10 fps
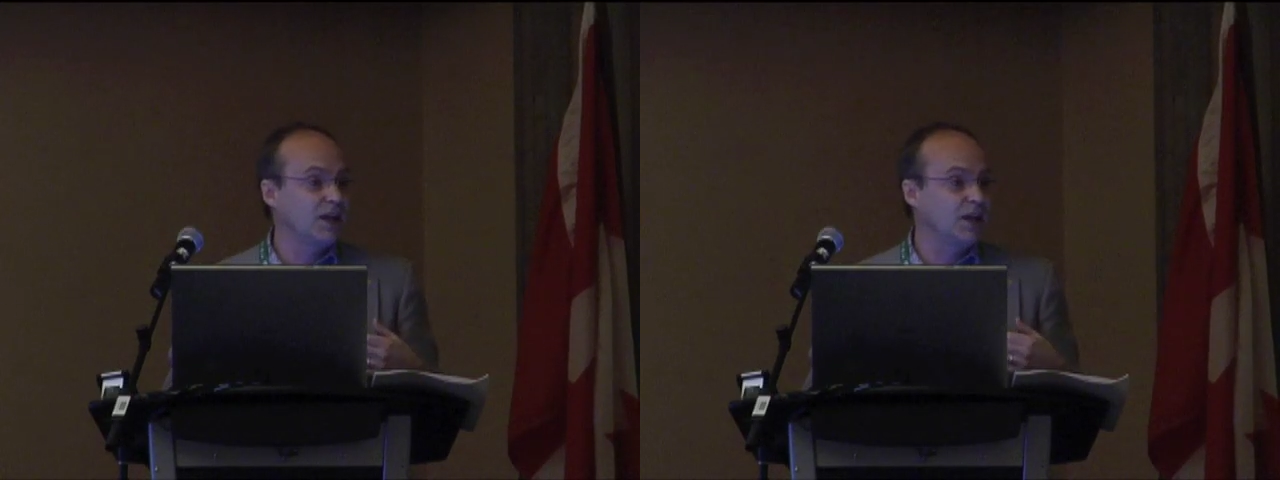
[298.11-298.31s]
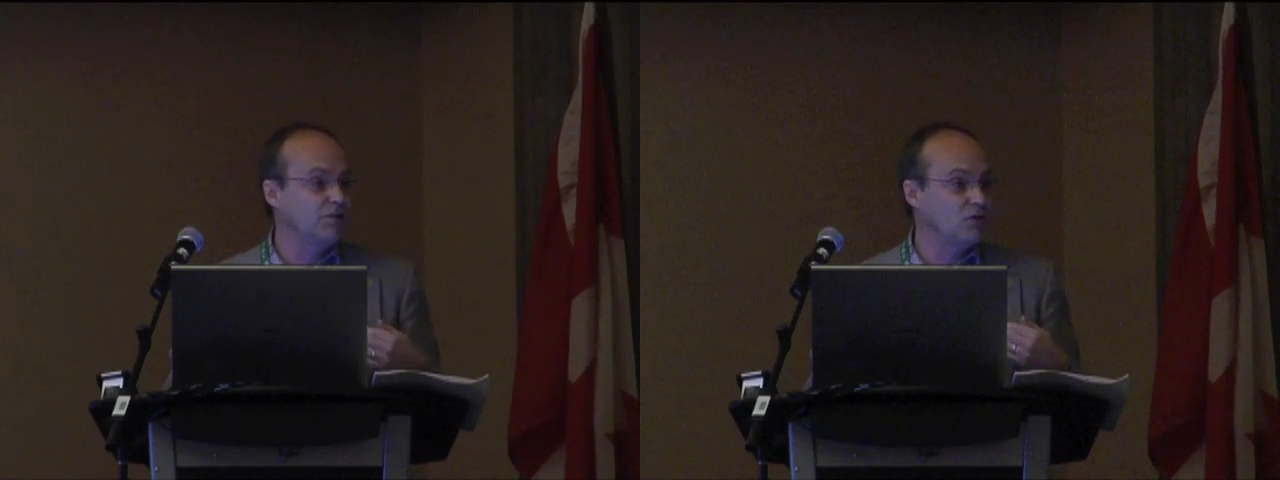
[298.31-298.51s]

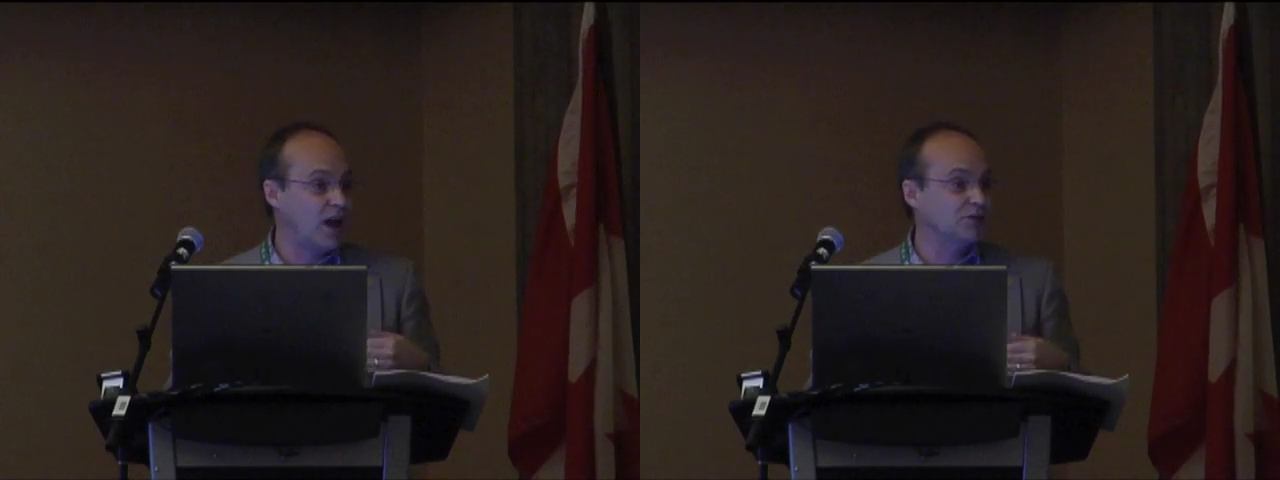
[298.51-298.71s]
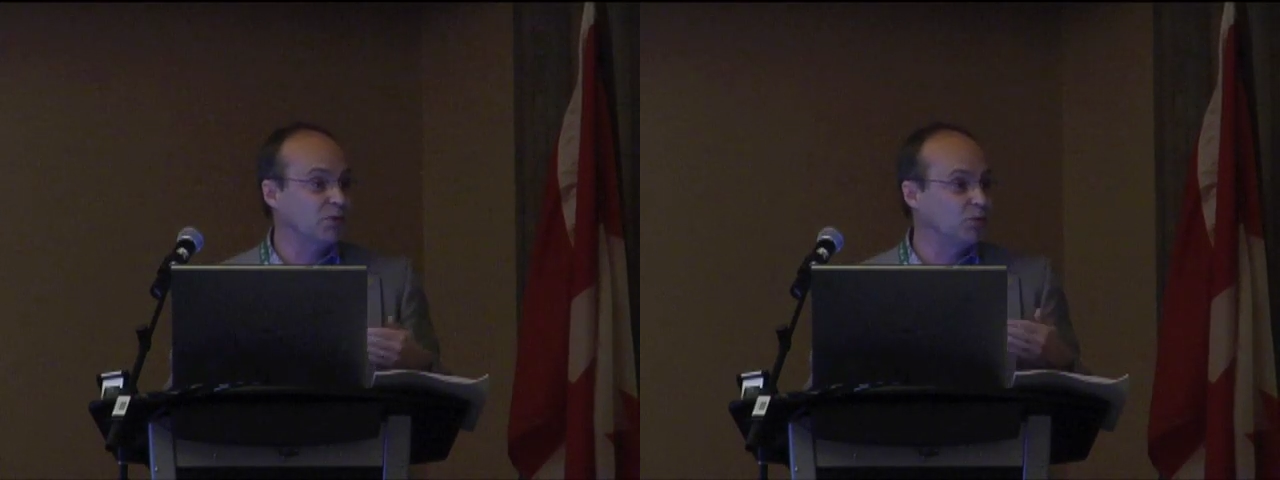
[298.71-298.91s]
If you
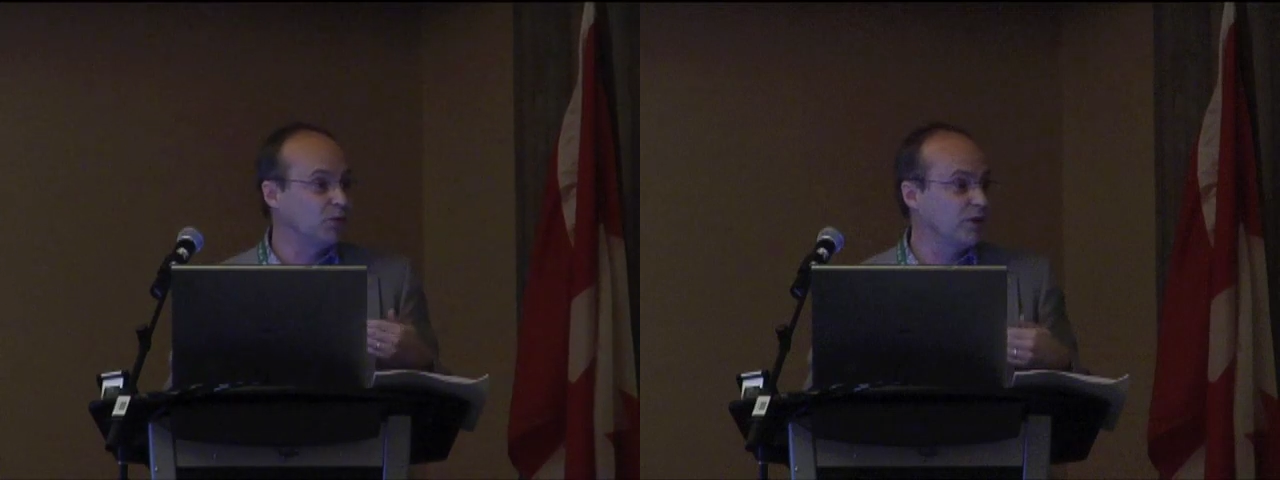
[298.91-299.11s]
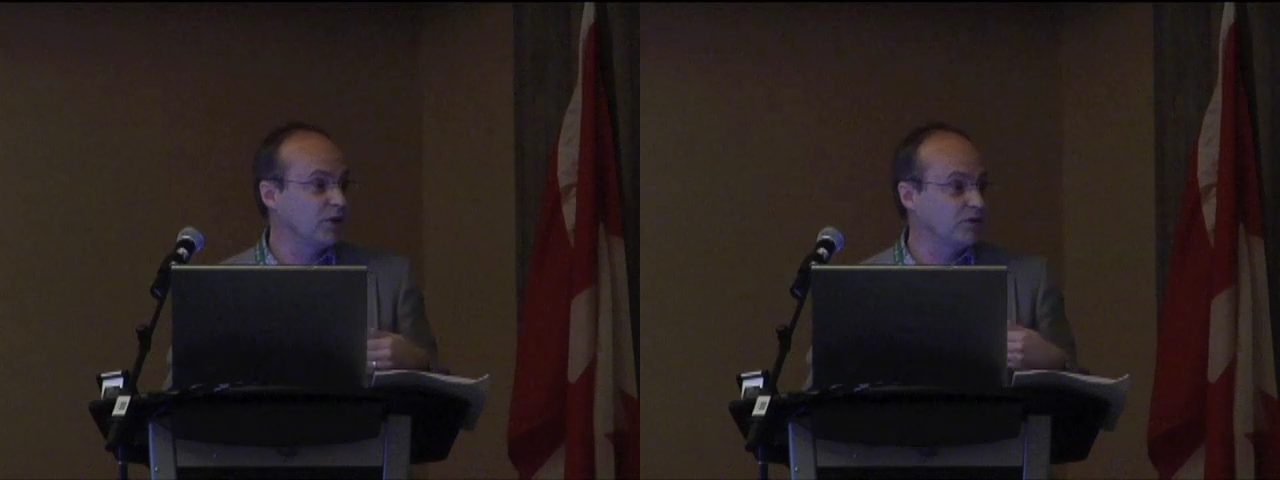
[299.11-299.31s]
ask
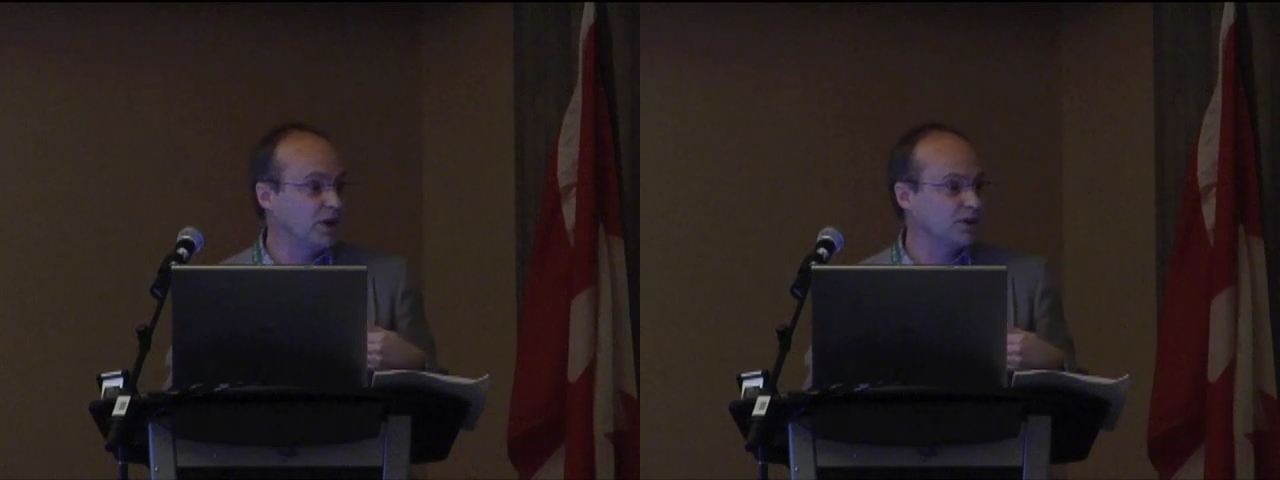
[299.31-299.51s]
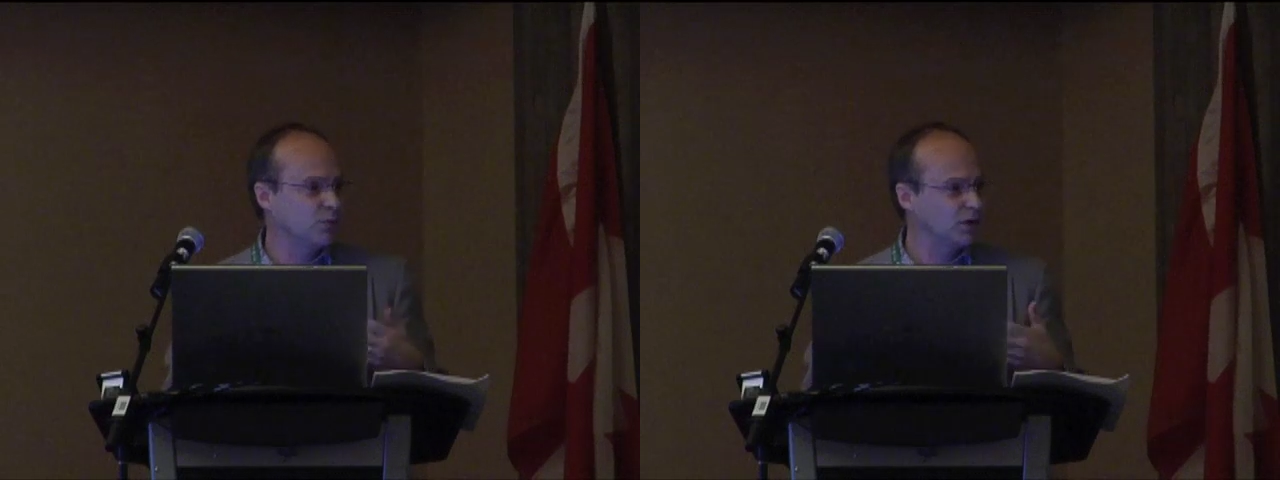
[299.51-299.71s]
people with
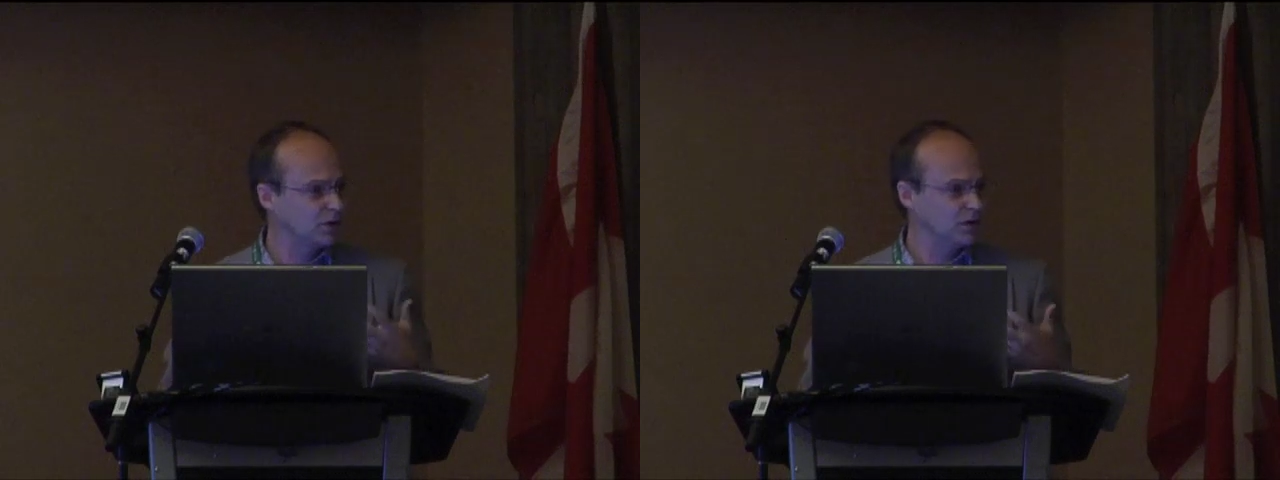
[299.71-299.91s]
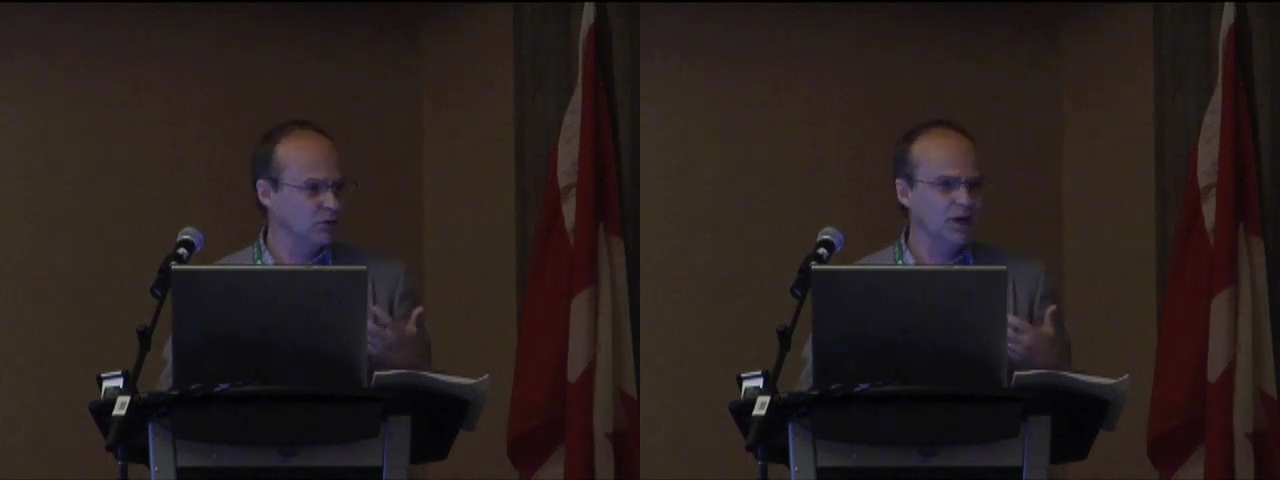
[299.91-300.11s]
arthritis, what
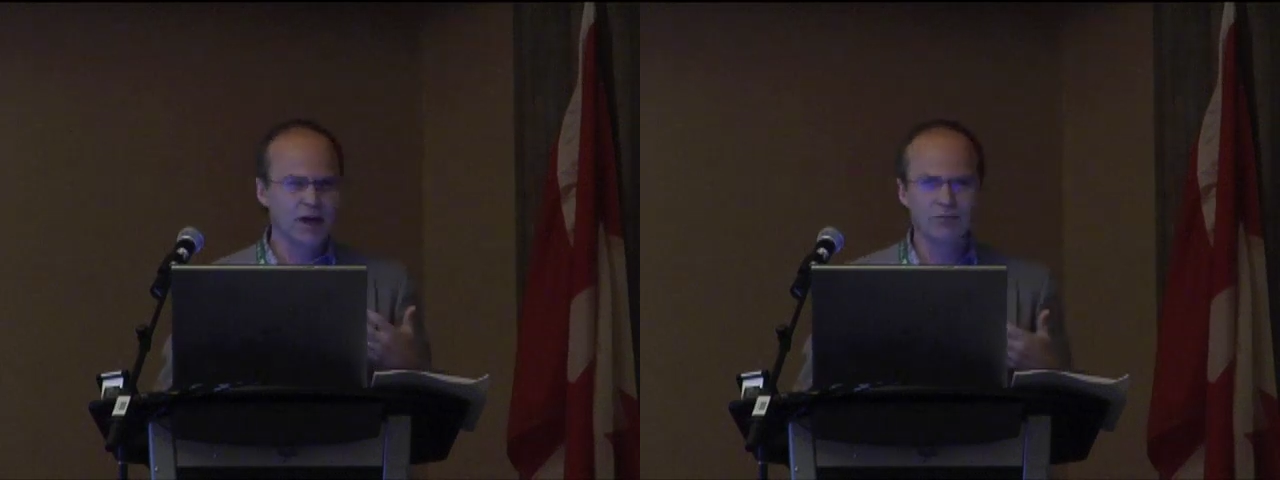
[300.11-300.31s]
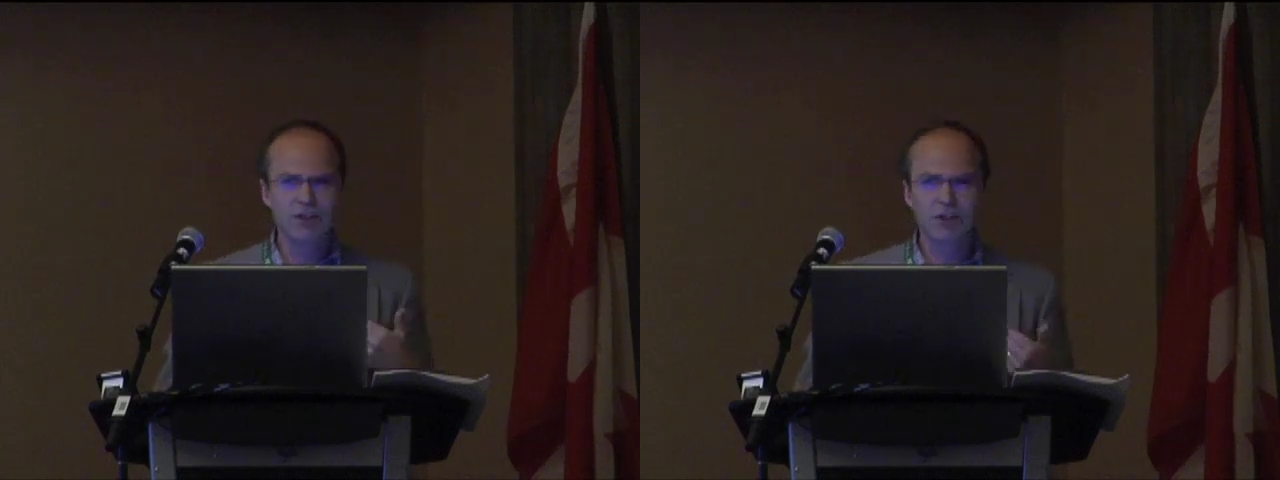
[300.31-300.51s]

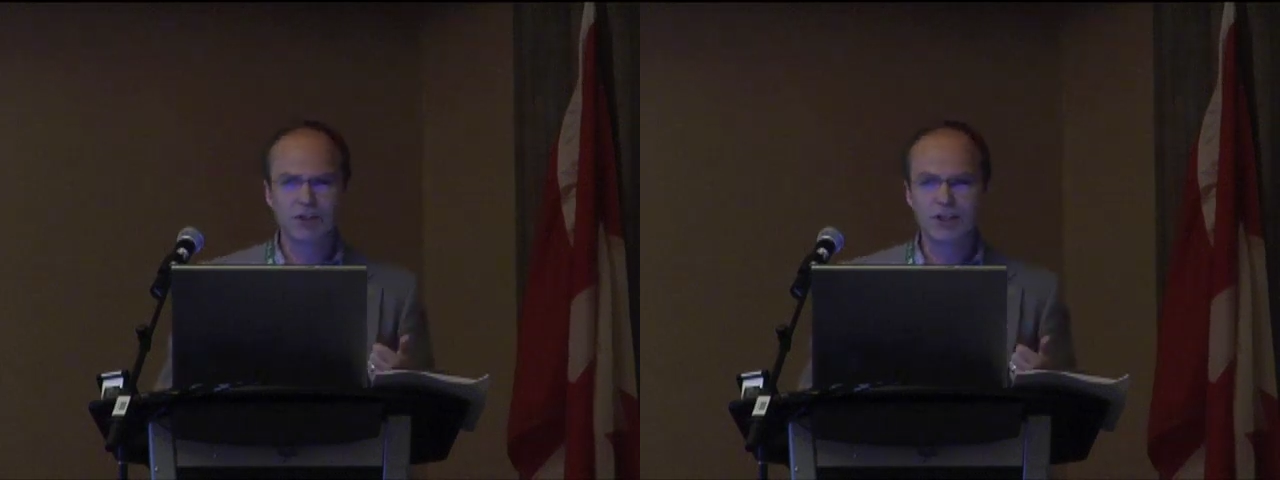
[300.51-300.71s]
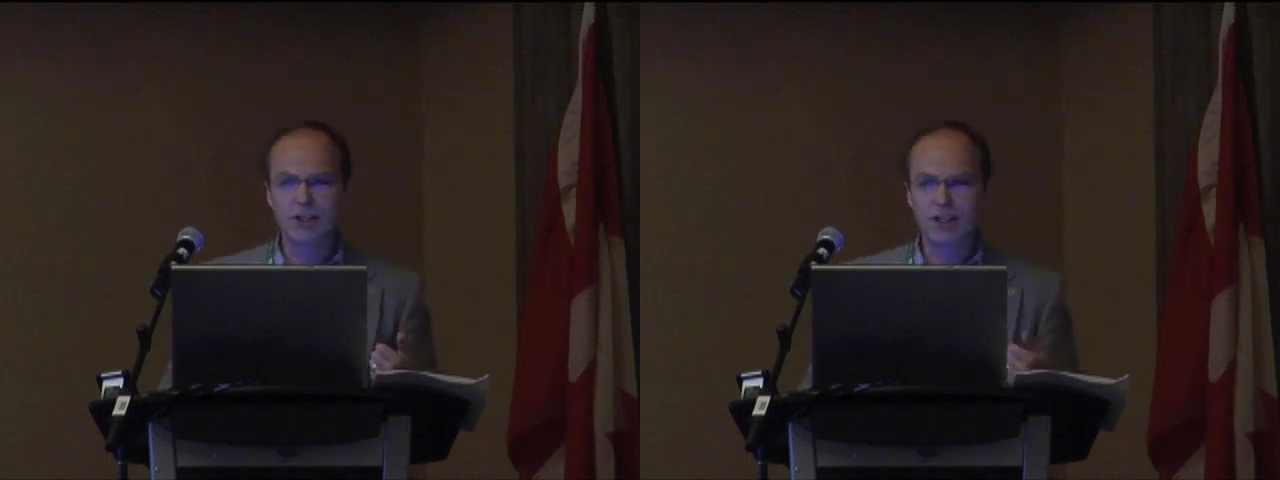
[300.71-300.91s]
kind of
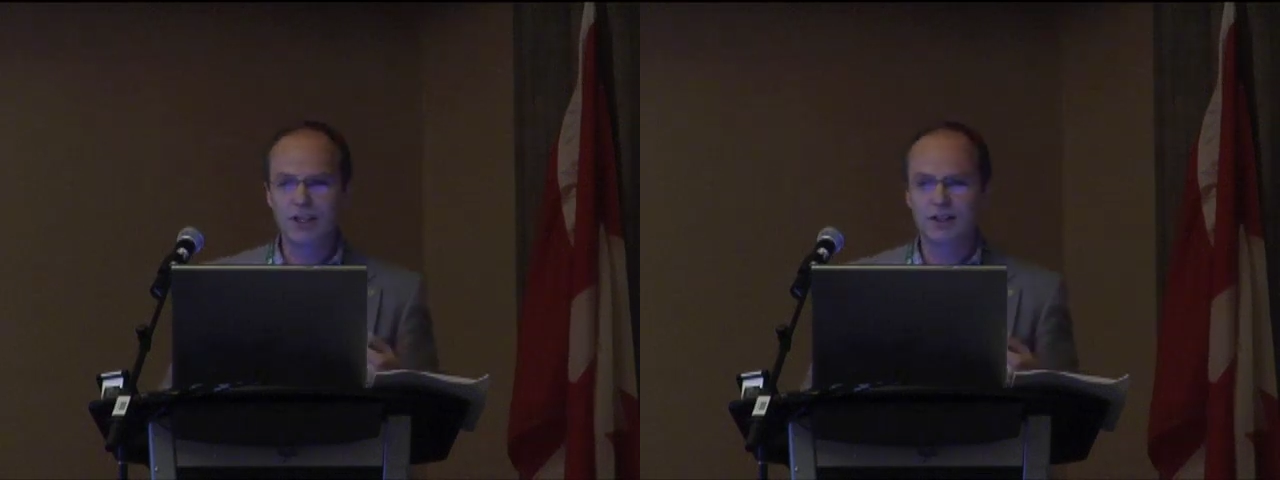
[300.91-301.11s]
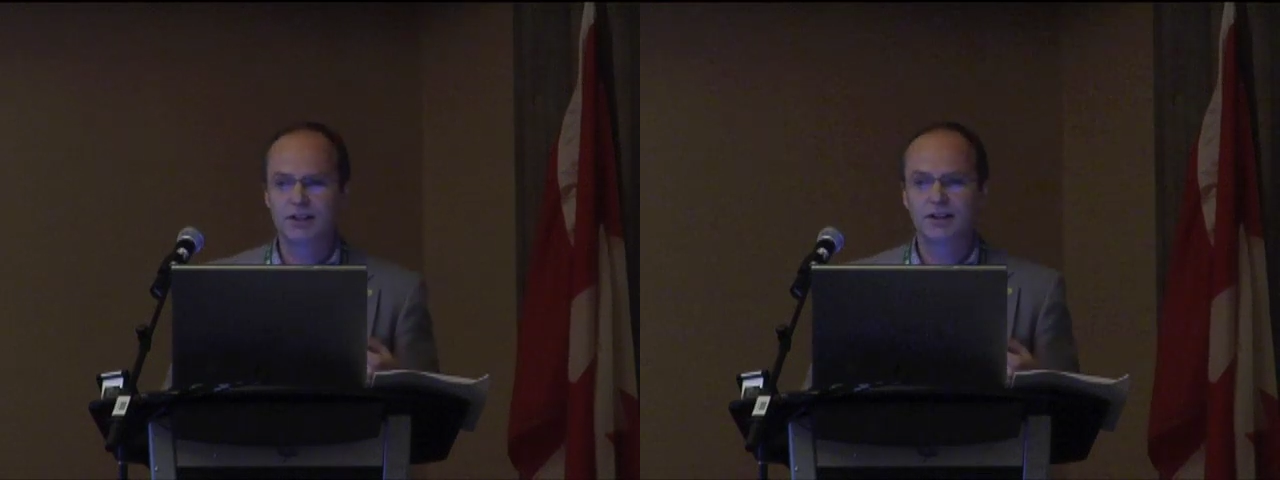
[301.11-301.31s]
research do you need?